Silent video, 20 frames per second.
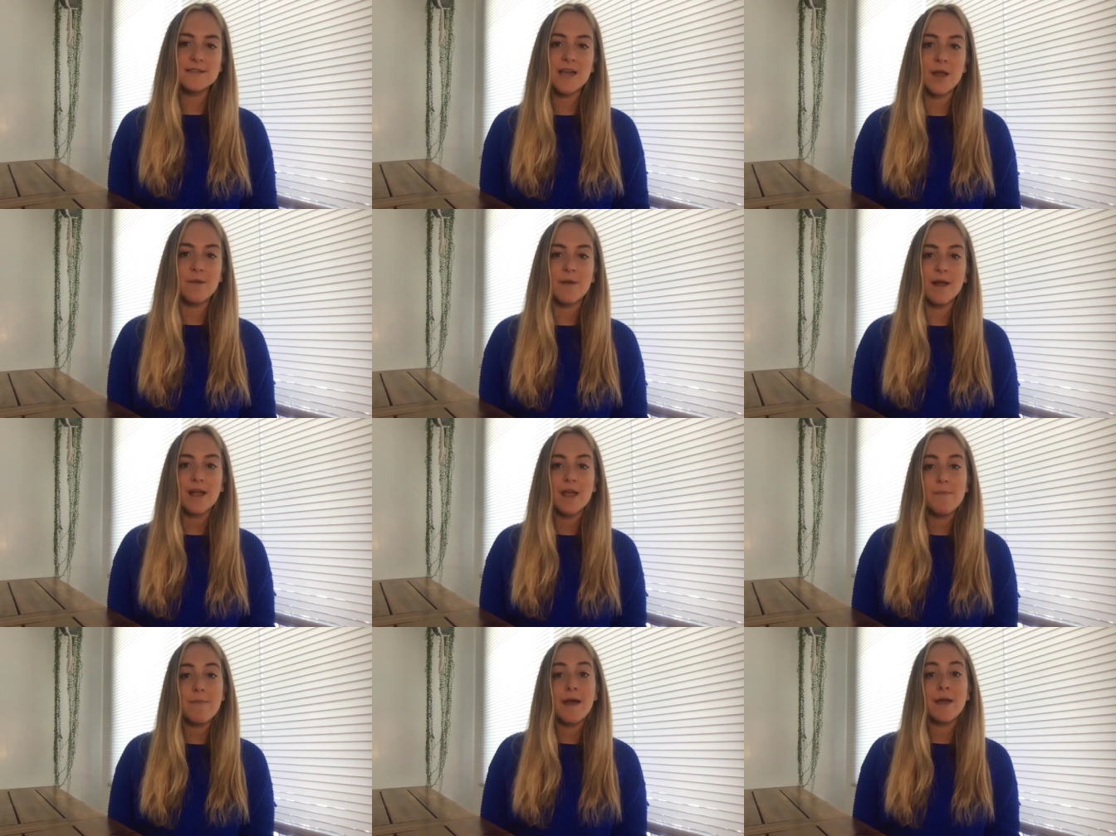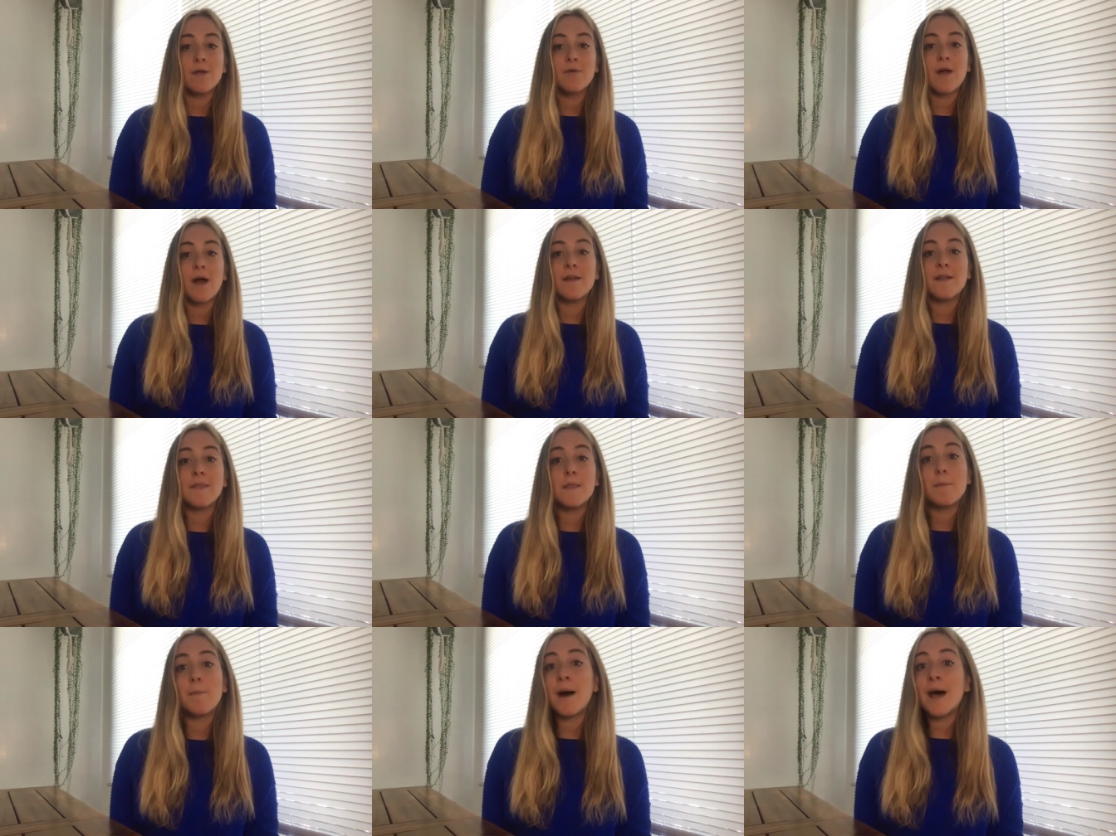I recommend
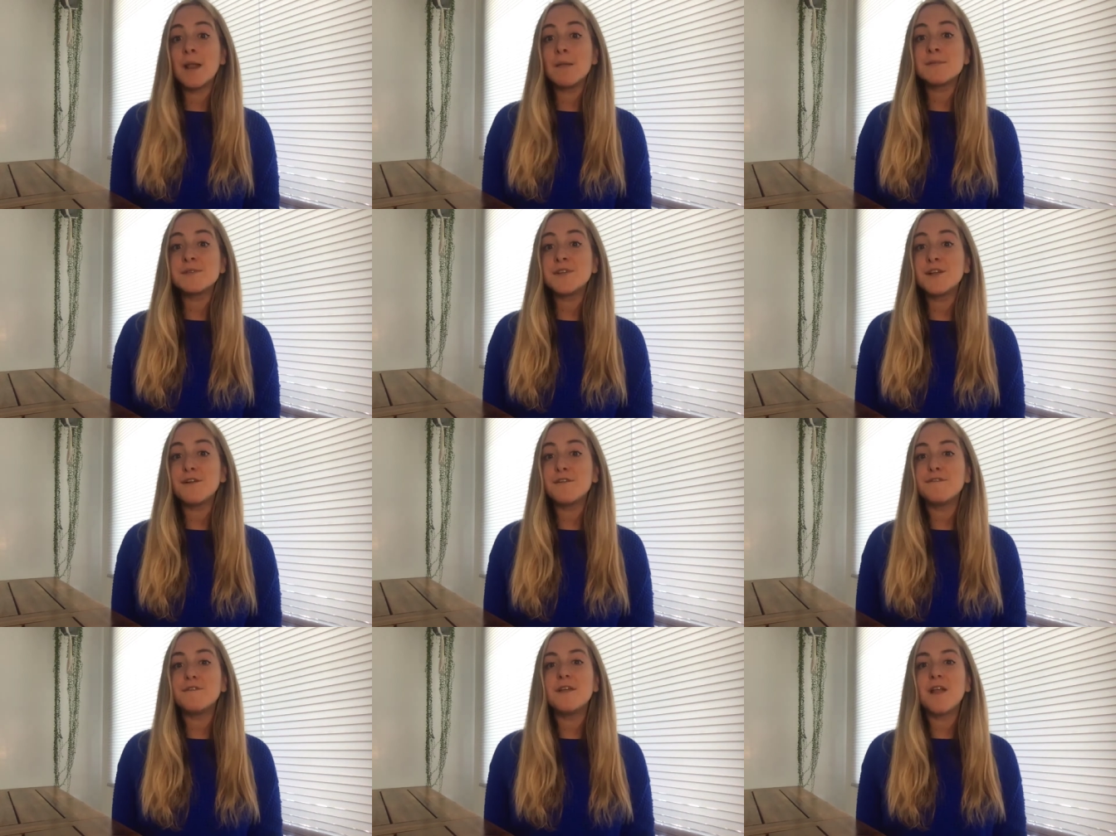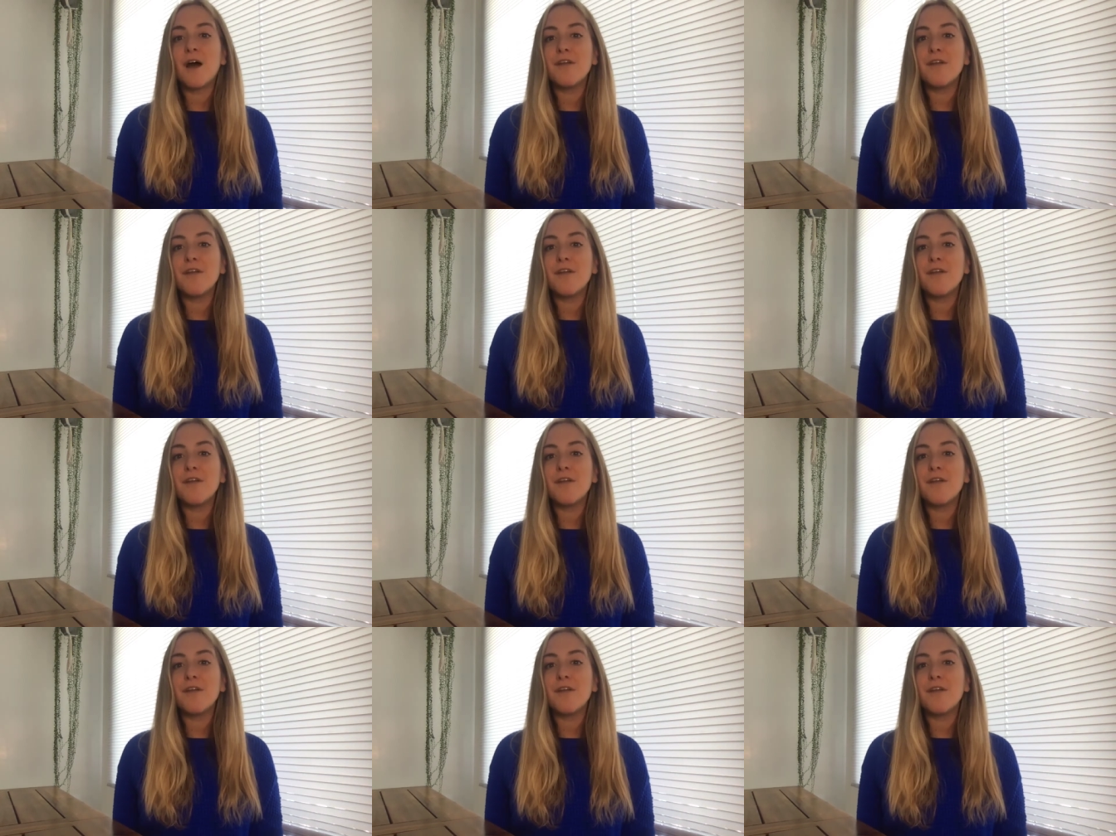grounding the bottoms of your feet